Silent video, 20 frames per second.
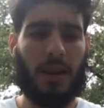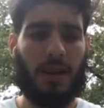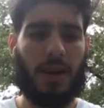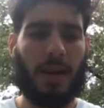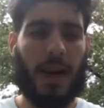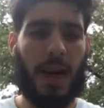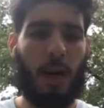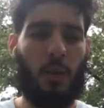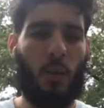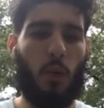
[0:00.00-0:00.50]

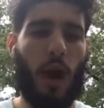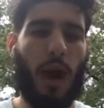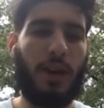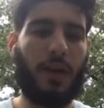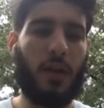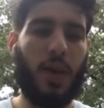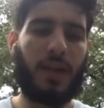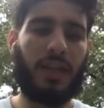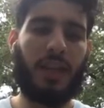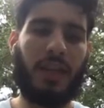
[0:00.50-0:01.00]
Now, why
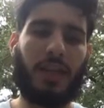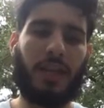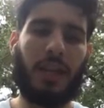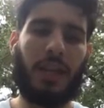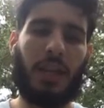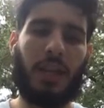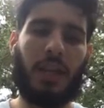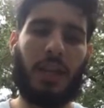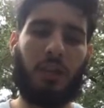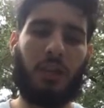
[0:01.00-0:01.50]
do I think
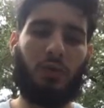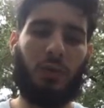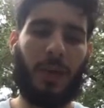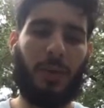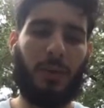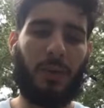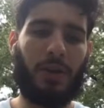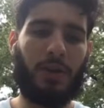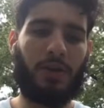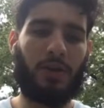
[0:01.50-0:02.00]
the
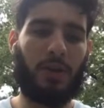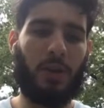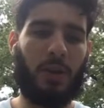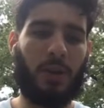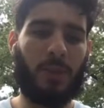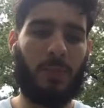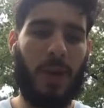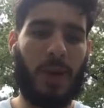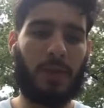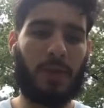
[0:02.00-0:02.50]
Trailblazers are
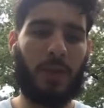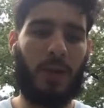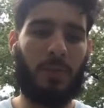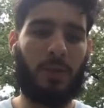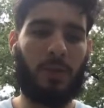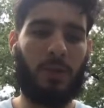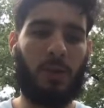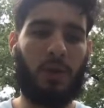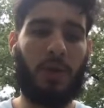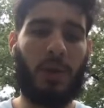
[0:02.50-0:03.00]
his best
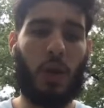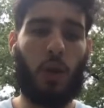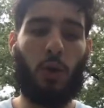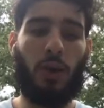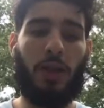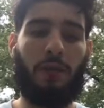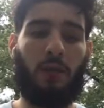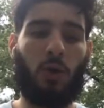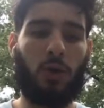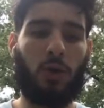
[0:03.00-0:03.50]
opportunity? They
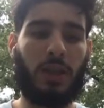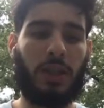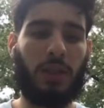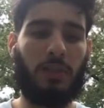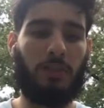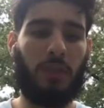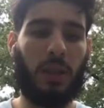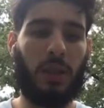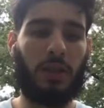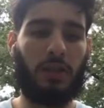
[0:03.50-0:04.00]
only have
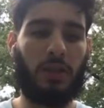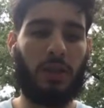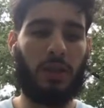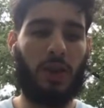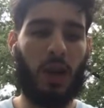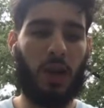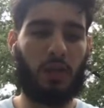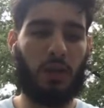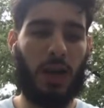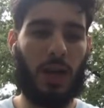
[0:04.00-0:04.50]
14 players under
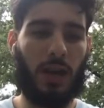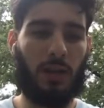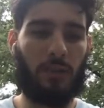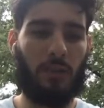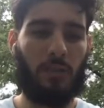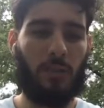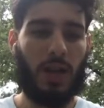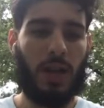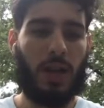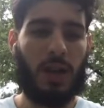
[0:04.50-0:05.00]

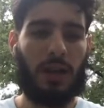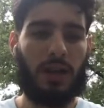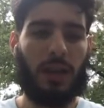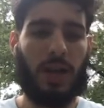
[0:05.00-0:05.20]
contract.